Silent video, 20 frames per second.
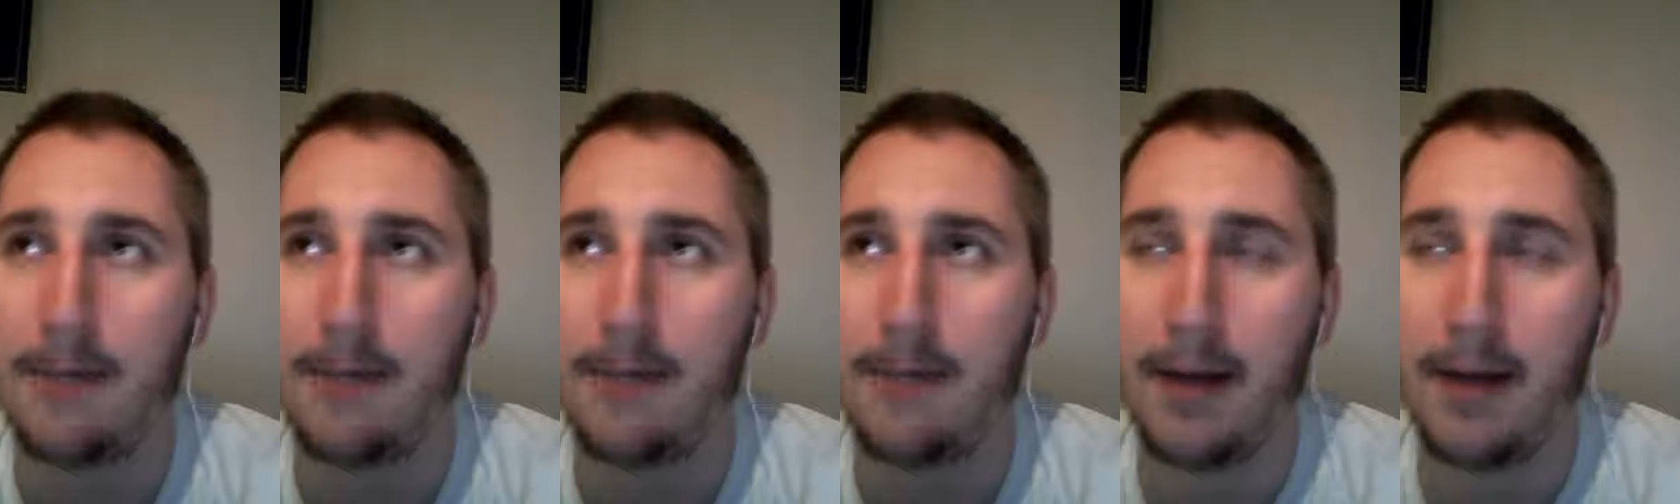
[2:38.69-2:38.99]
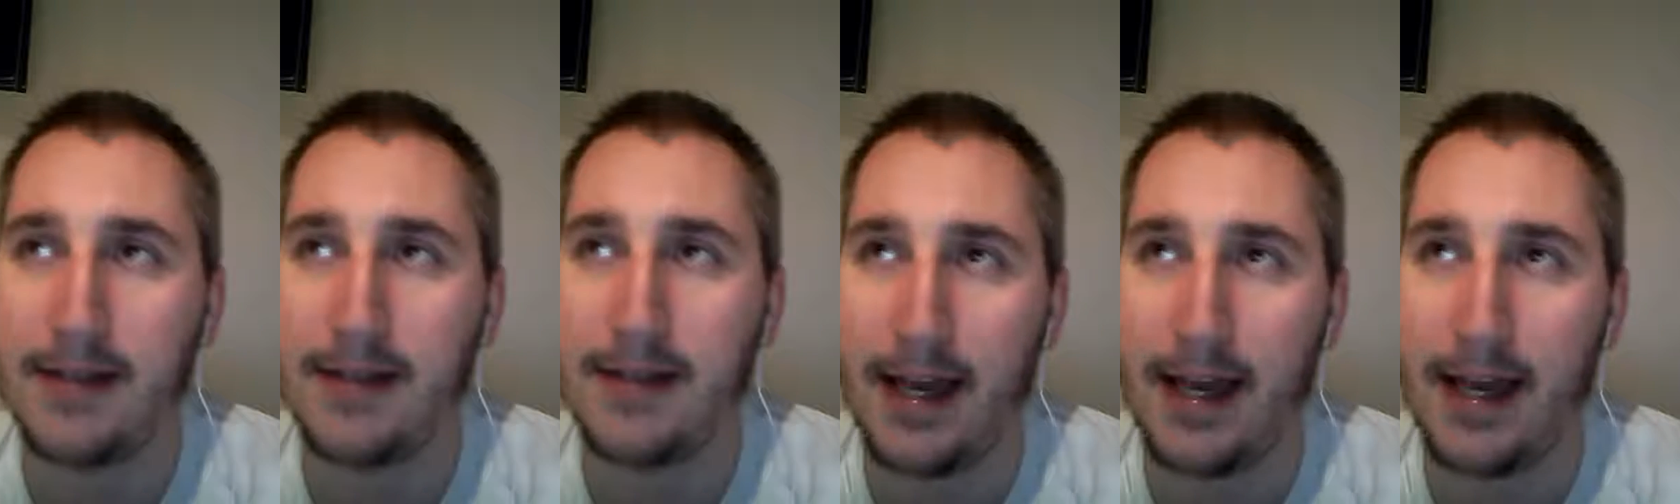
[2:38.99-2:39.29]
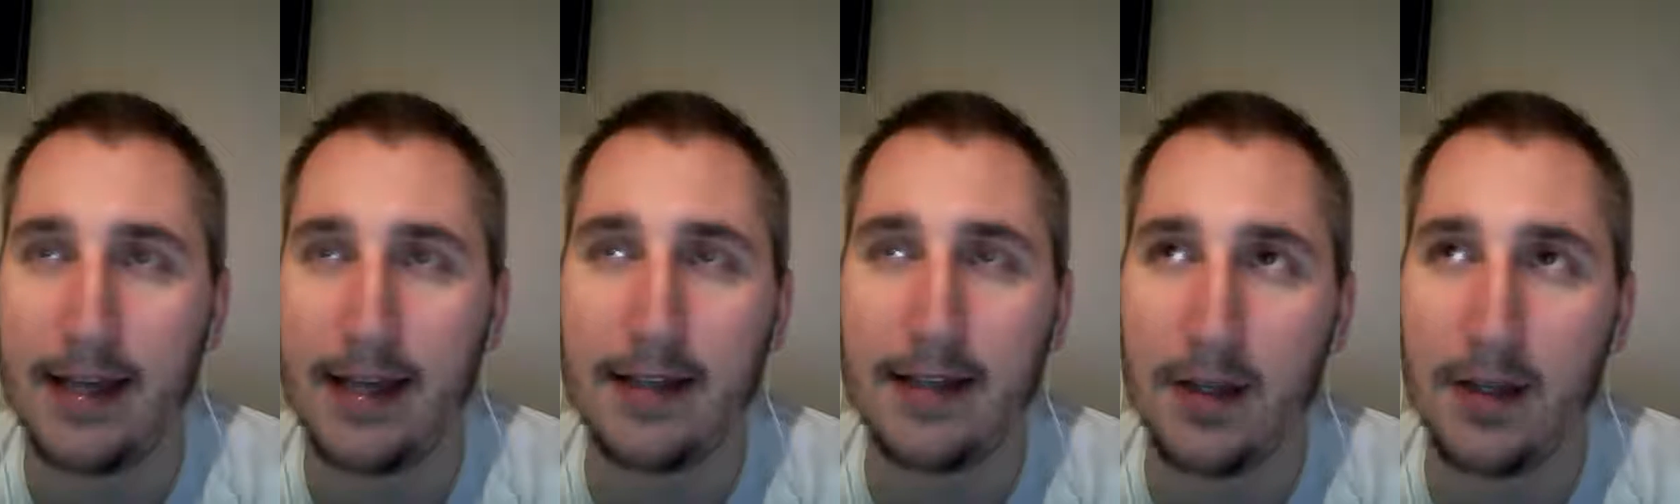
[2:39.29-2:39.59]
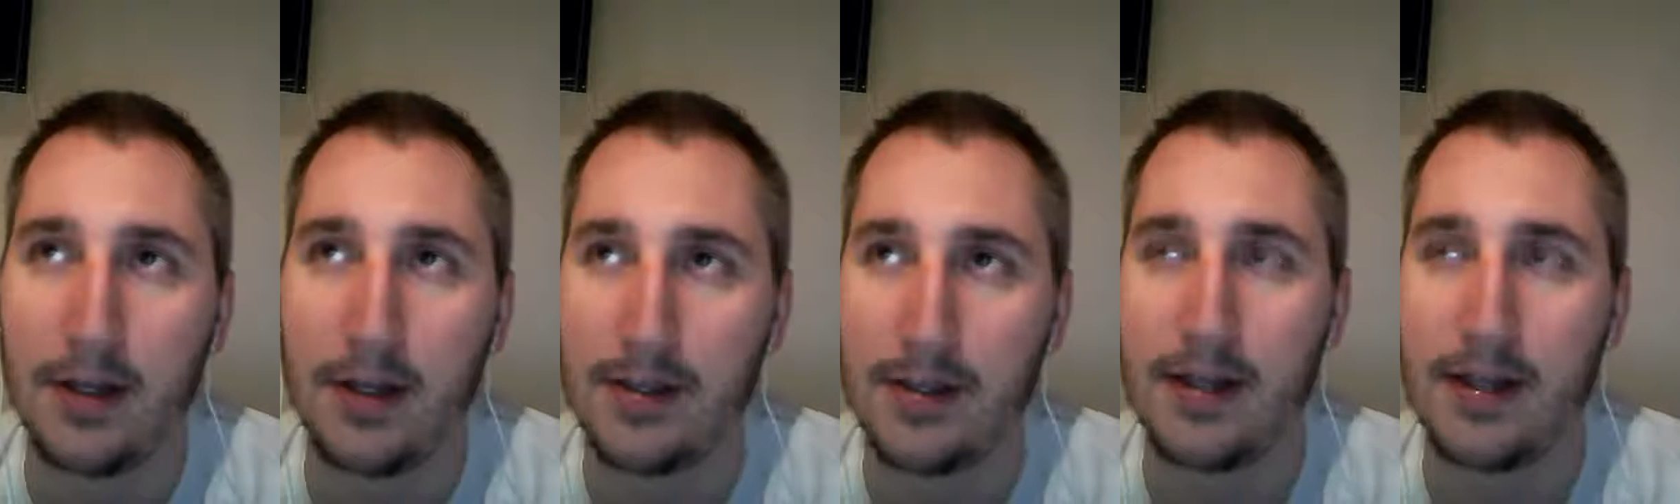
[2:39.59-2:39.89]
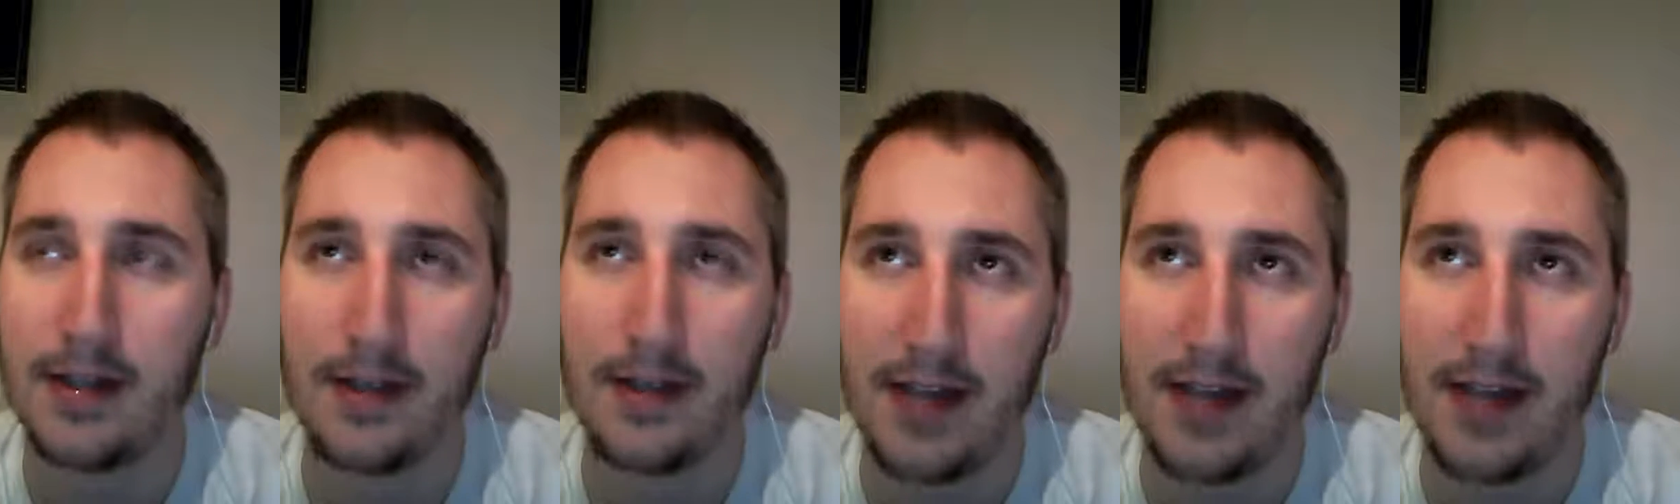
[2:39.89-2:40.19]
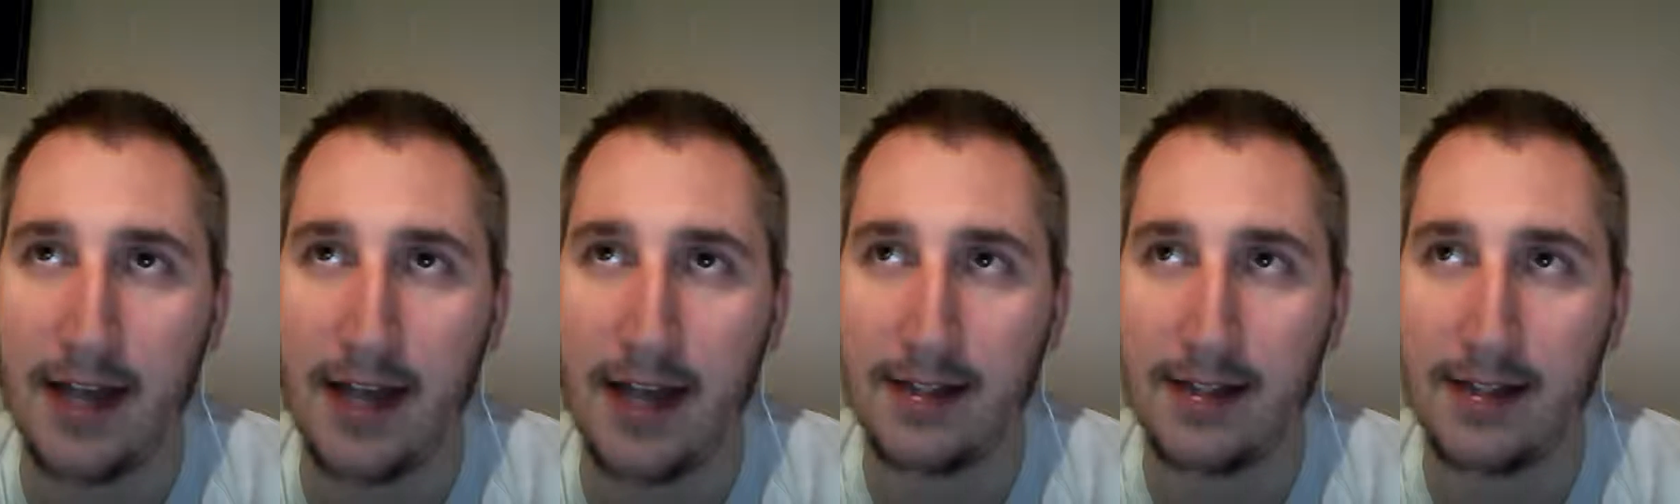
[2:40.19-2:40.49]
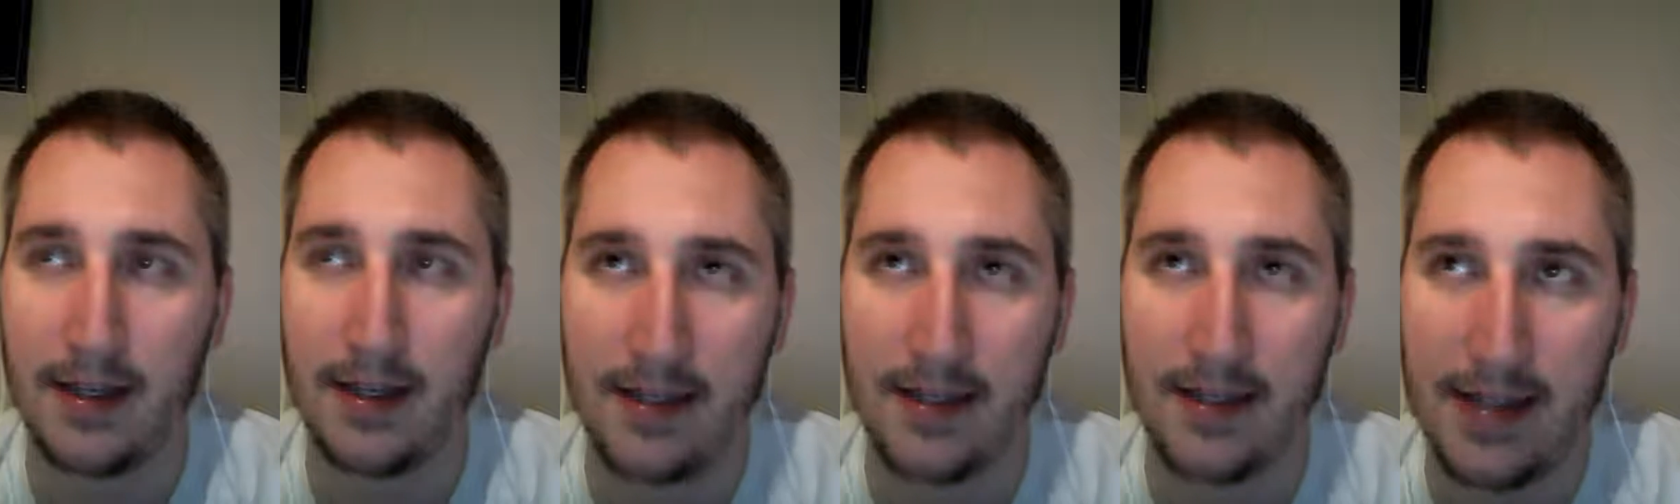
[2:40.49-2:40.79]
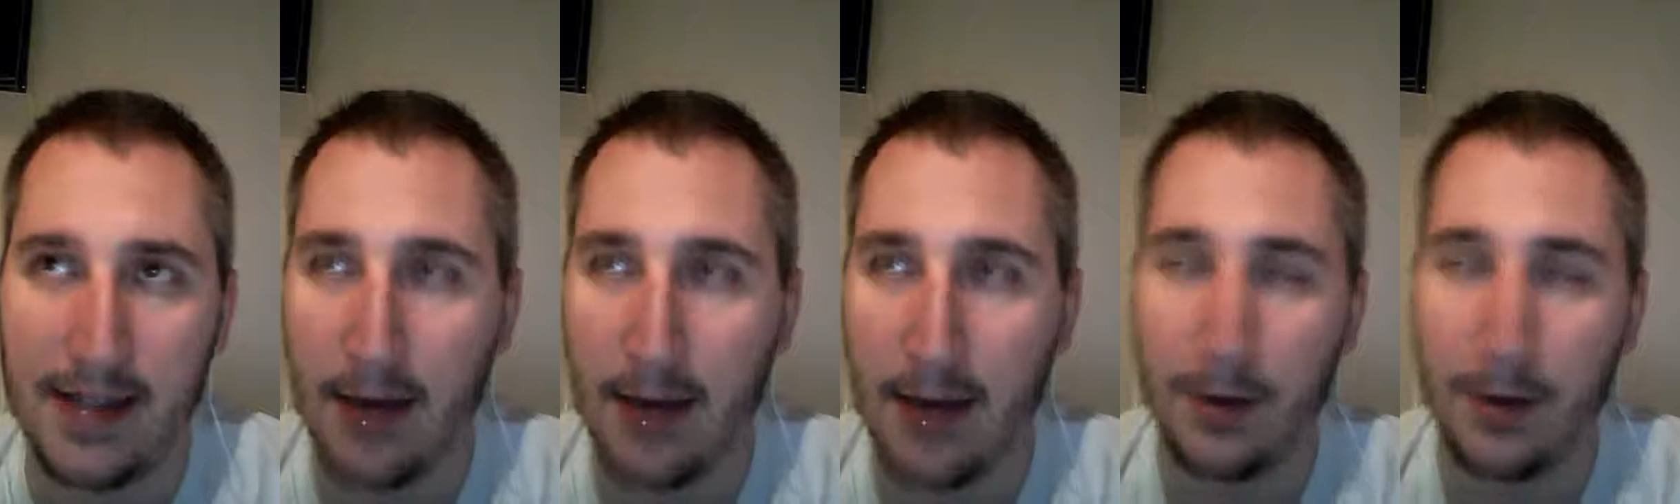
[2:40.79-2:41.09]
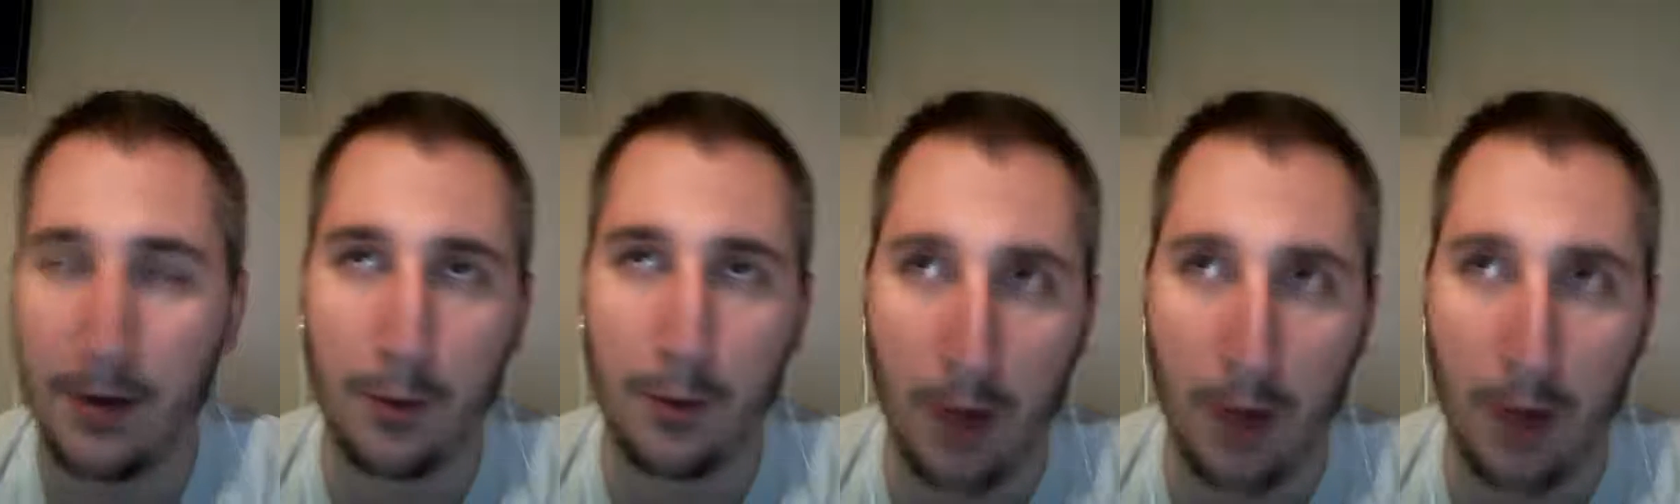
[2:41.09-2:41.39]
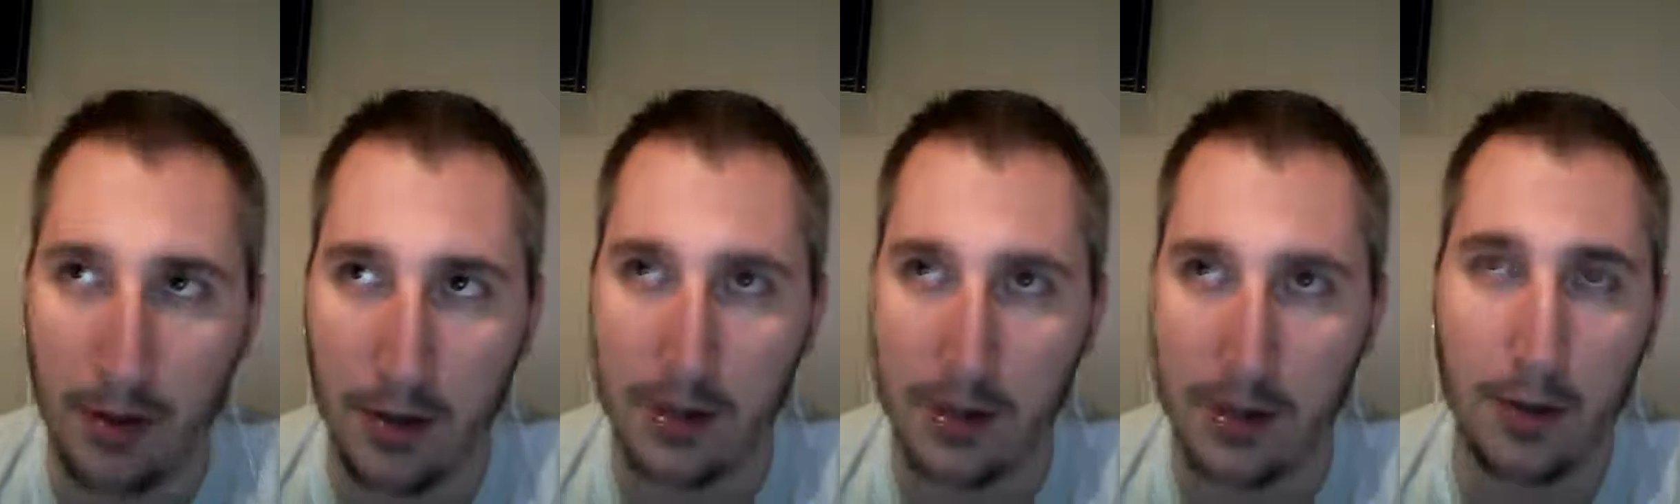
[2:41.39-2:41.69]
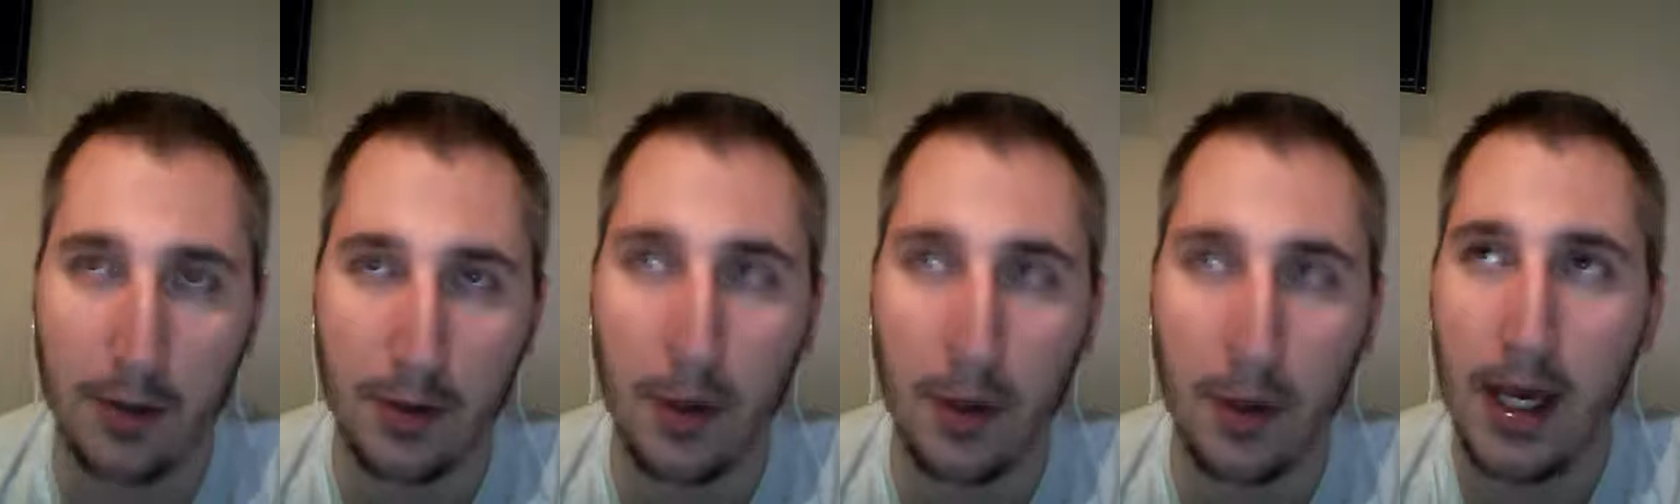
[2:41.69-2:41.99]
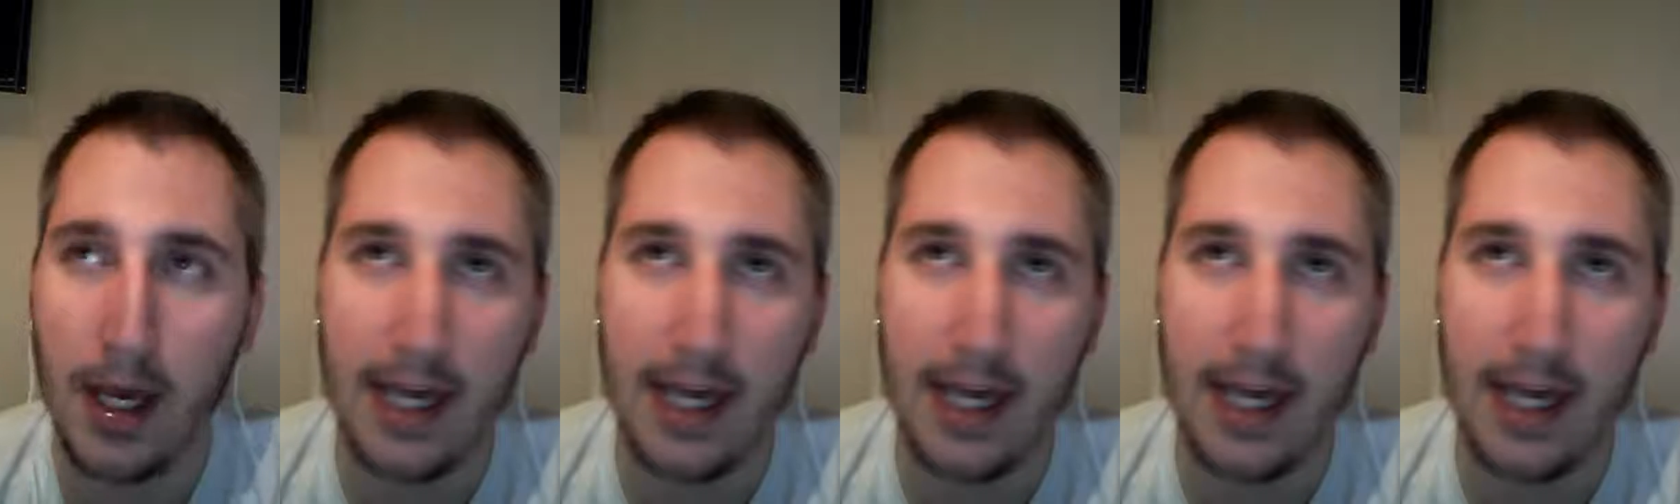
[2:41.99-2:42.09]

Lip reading: by taking tons and tons of hits like these downhill runners do.